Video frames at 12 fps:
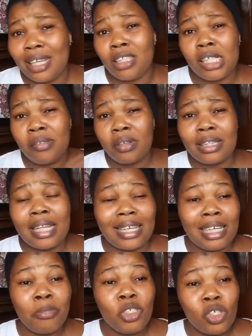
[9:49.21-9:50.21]
I just felt
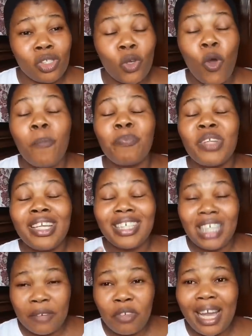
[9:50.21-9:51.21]
like, let me just come
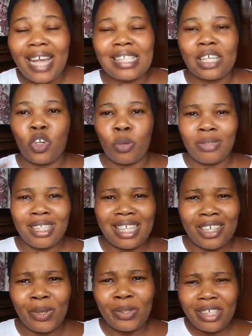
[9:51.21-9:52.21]
give you guys an update
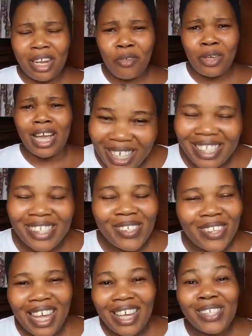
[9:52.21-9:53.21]
and not leave you guys in.
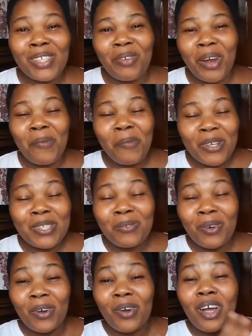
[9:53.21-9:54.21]
So thank you so very much
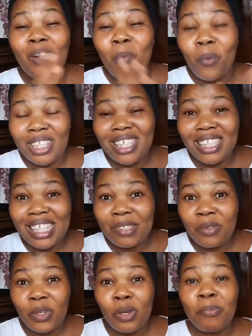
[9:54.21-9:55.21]
for watching
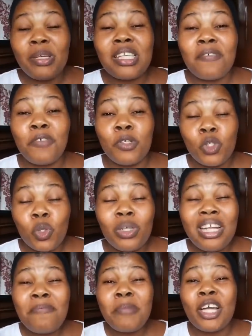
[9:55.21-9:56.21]
this video. Please, if you do,
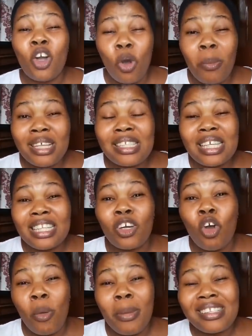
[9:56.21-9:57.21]
leave me a comment in the
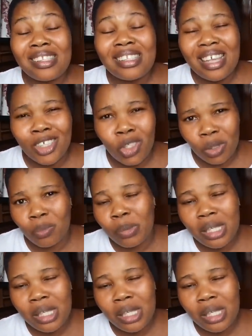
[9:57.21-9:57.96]
comment section.